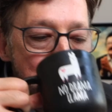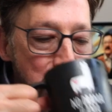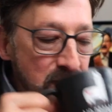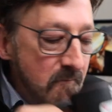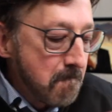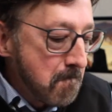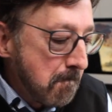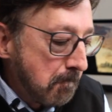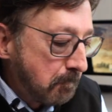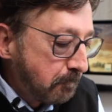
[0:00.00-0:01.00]

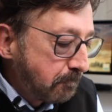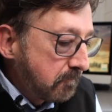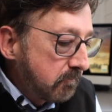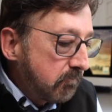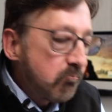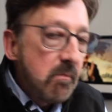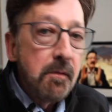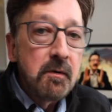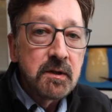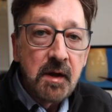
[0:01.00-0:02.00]

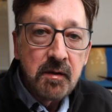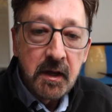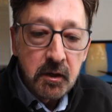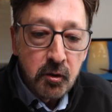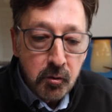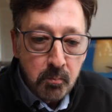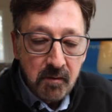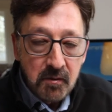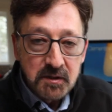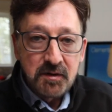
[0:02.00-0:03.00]
There's nothing like a good
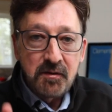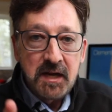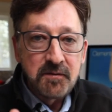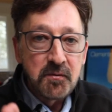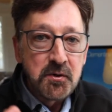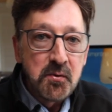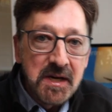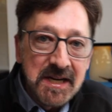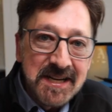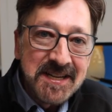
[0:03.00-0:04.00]
beverage. Thanks for
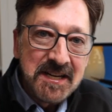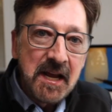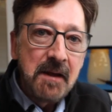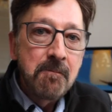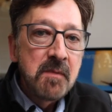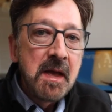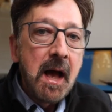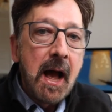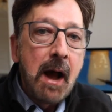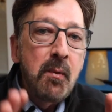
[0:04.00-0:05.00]
tuning in today.
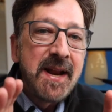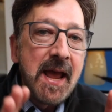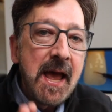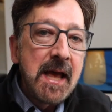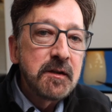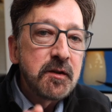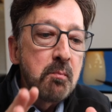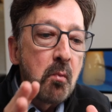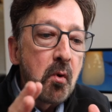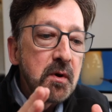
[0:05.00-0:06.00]
I want to add
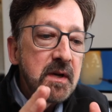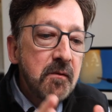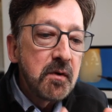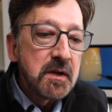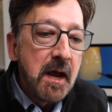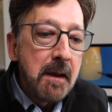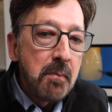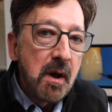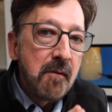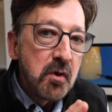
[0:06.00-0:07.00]
some more different
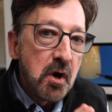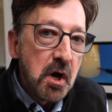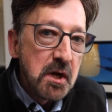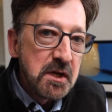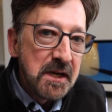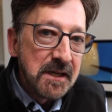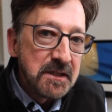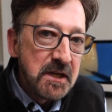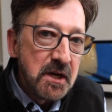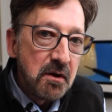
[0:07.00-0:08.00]
type of
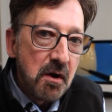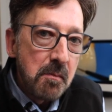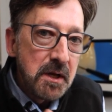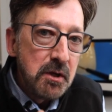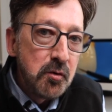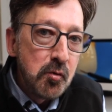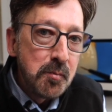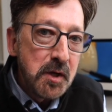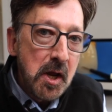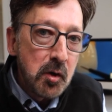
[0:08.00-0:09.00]
contents here on my
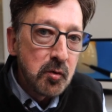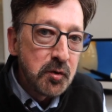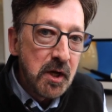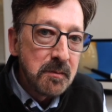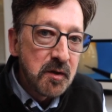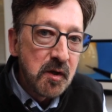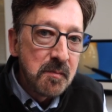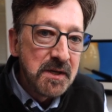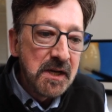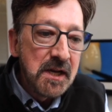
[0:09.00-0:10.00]
YouTube channel, James
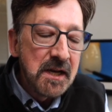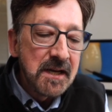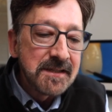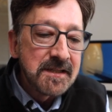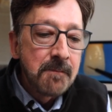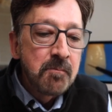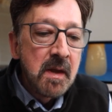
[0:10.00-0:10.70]
Klim DDS.